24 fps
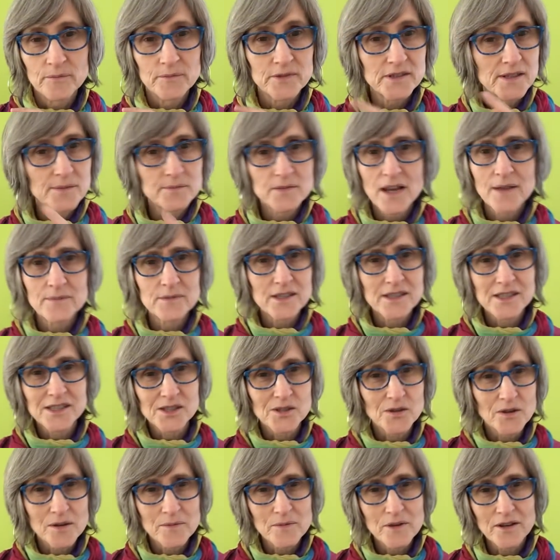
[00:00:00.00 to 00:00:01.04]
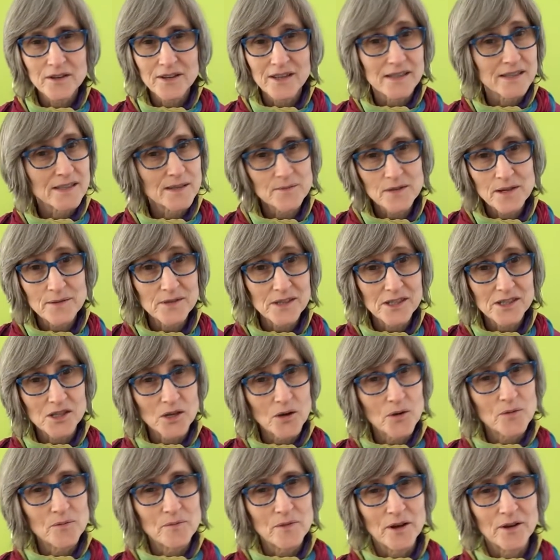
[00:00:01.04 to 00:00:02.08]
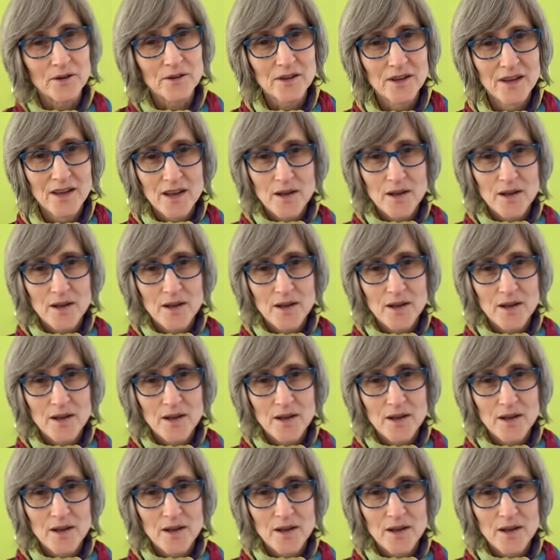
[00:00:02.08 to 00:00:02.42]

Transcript: but sometimes it's soy milk and sometimes it's oat milk.